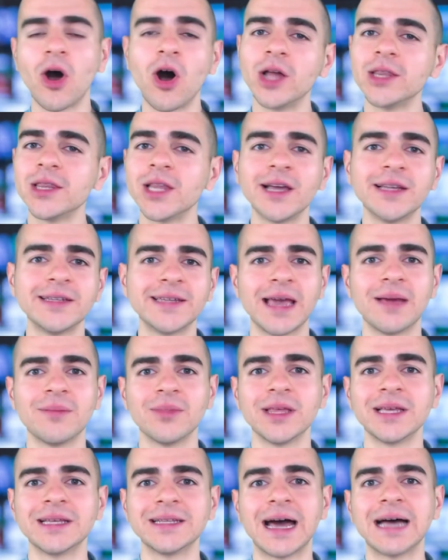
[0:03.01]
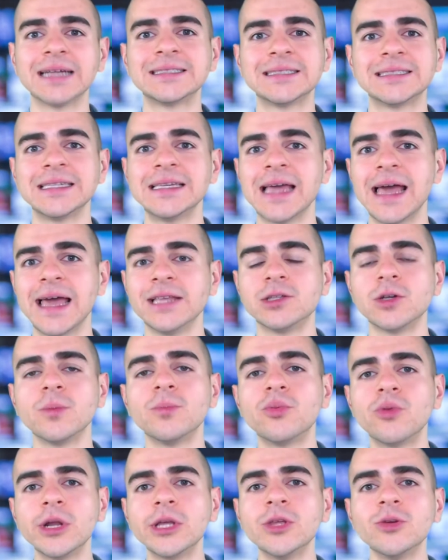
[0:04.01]
OnlineGambling.ca to
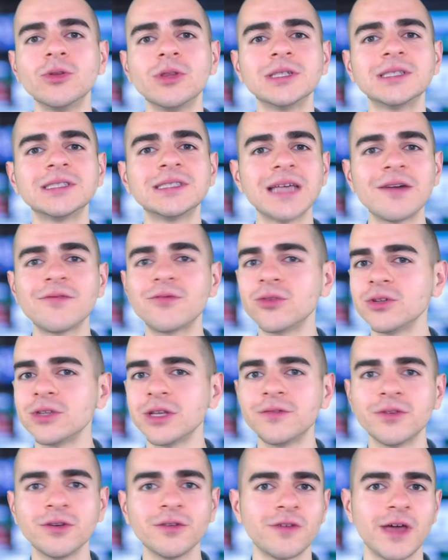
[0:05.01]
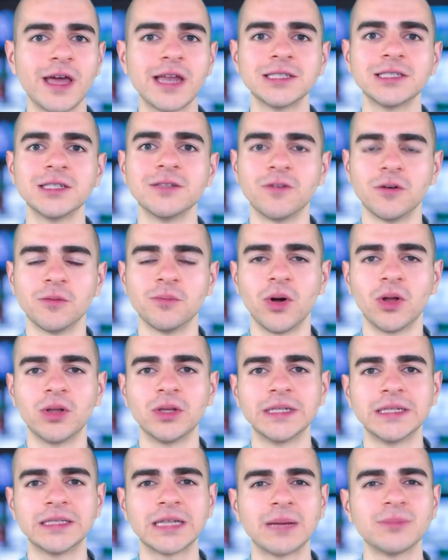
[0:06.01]
bring you the several different fantasy football
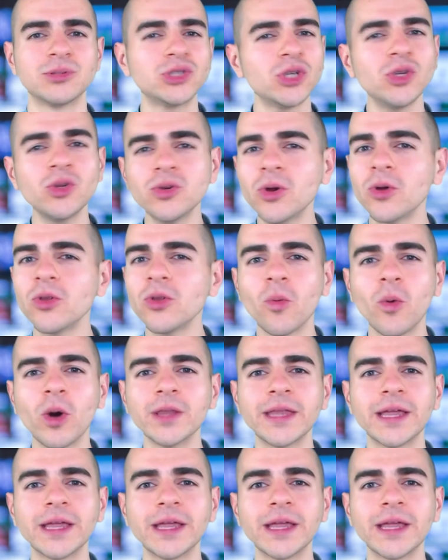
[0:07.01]
league types so you know the one